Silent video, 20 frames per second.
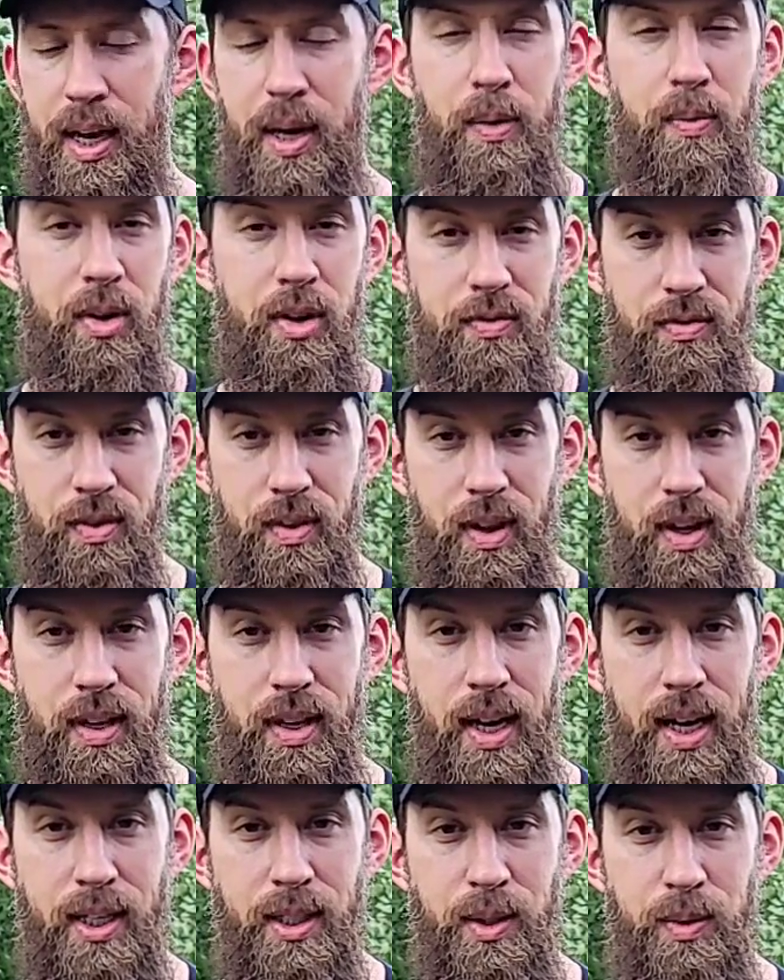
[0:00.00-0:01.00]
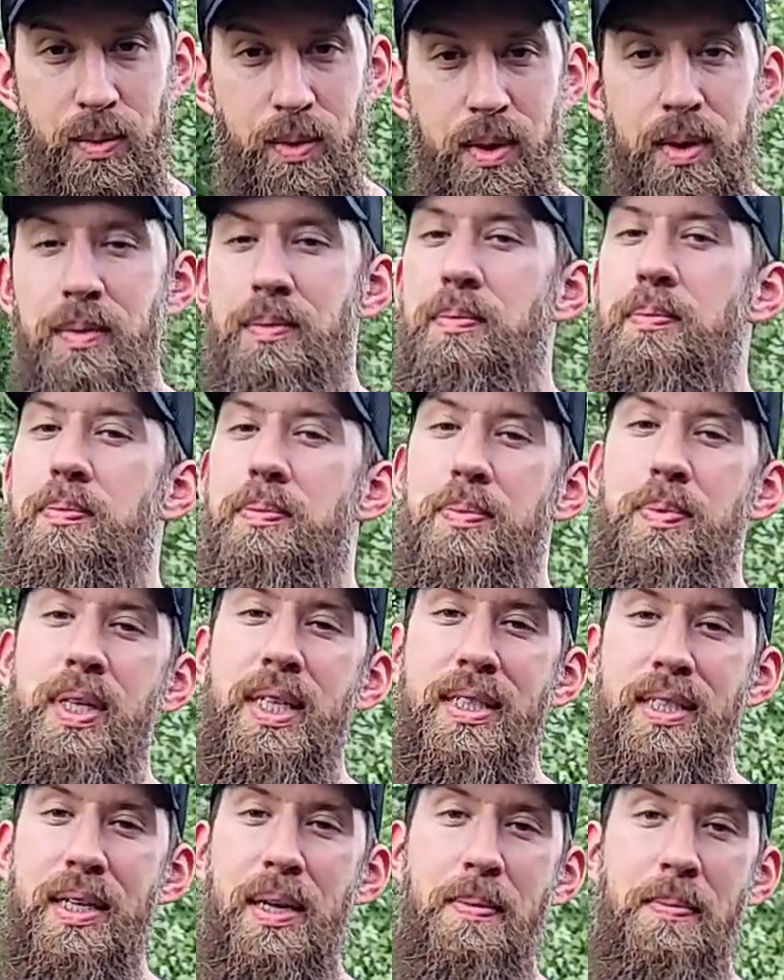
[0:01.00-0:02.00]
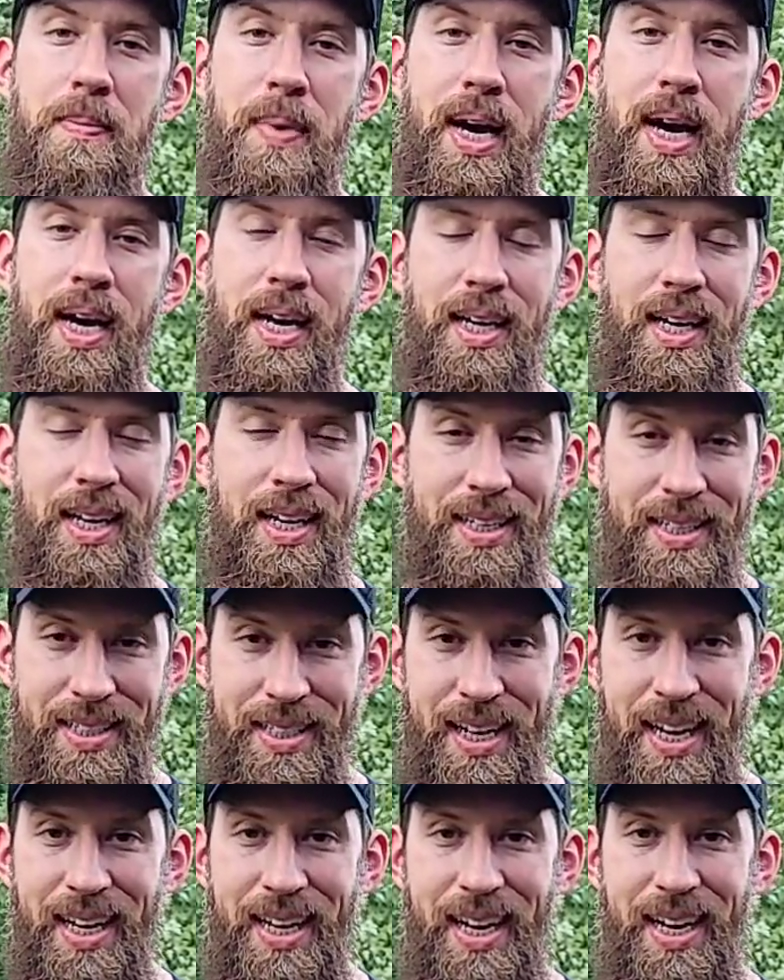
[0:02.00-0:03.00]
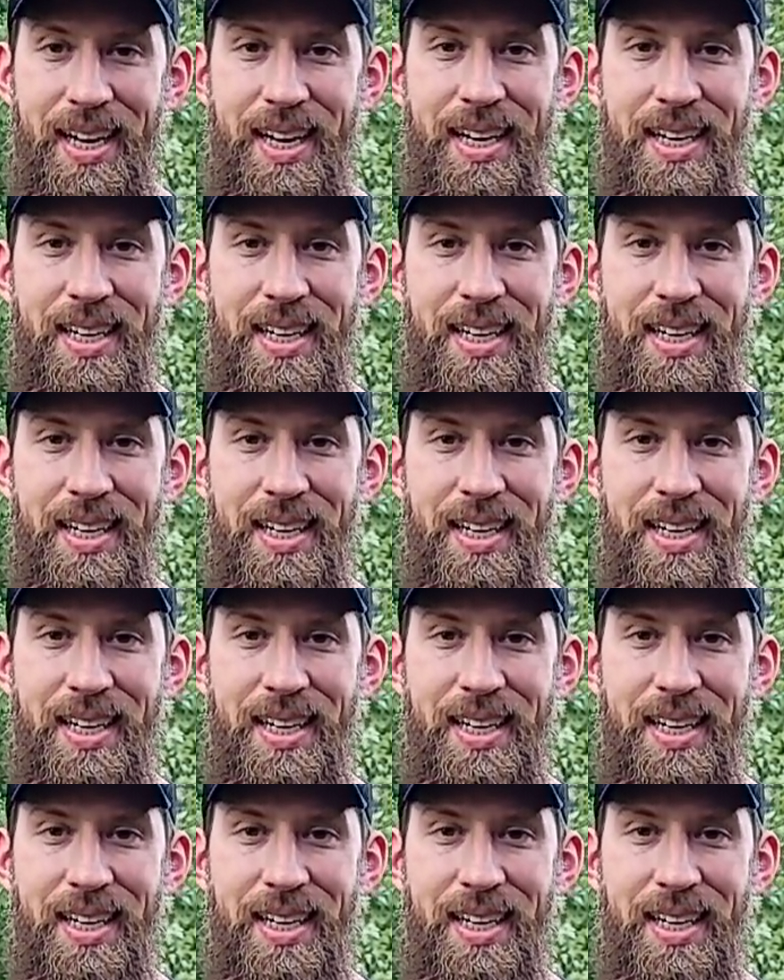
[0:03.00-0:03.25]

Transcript: Can't wait for the next one. Please come back and take care.